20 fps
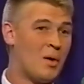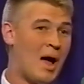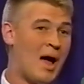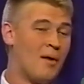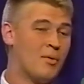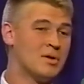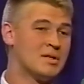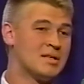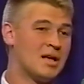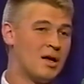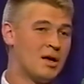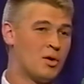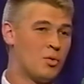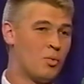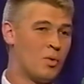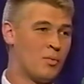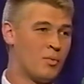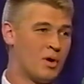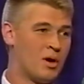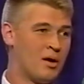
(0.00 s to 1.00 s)
I would tell
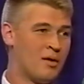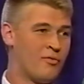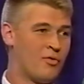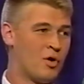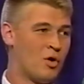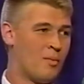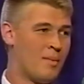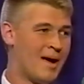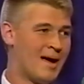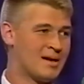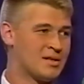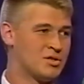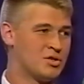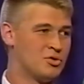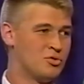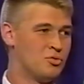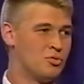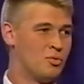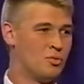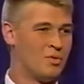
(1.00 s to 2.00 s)
you if we go back
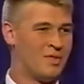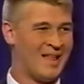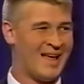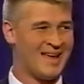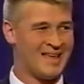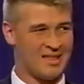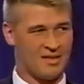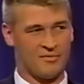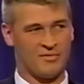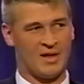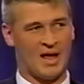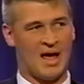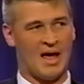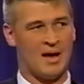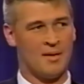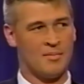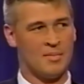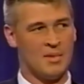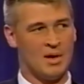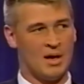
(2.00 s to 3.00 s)
to length of
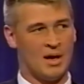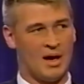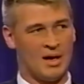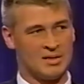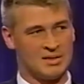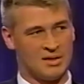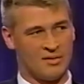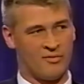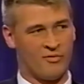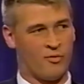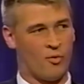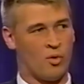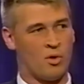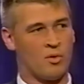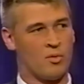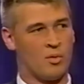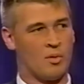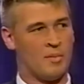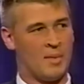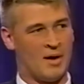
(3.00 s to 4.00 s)
time, I said
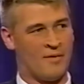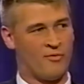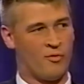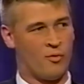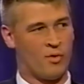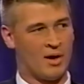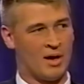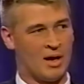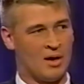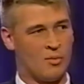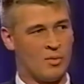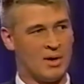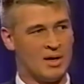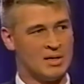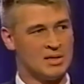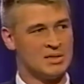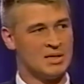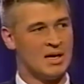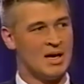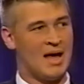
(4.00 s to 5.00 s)
about 4 to 8
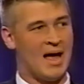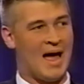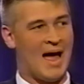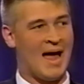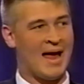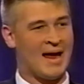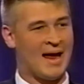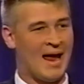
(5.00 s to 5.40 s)
weeks. I